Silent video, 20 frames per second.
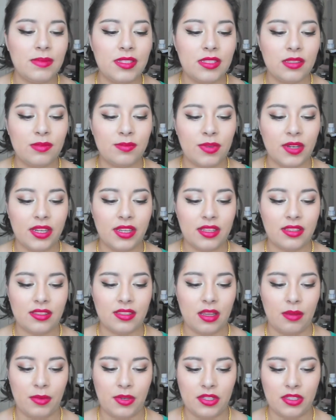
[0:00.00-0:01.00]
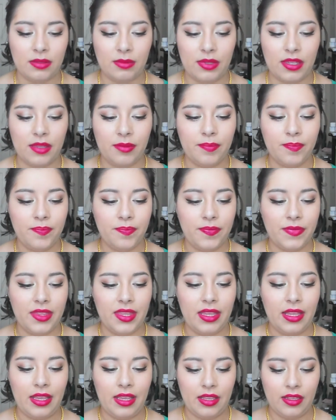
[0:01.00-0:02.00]
spring and summer to me,
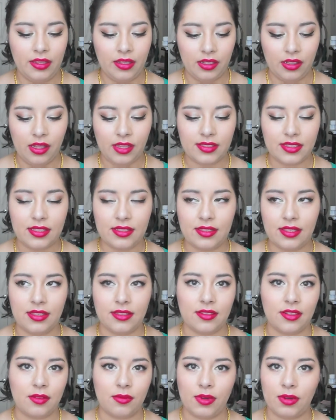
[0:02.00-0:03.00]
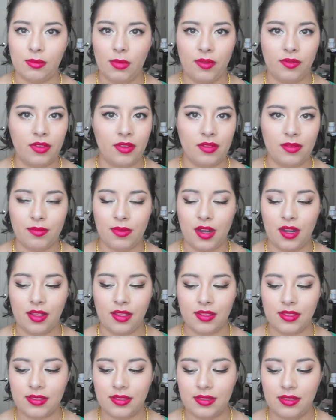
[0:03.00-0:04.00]
and the Glossy Stains are one of my favorite
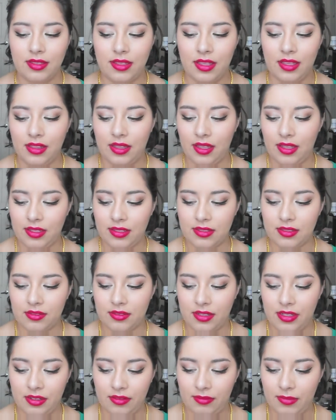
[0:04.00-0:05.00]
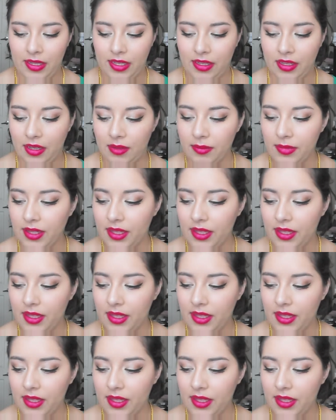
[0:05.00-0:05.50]
products in the history of makeup,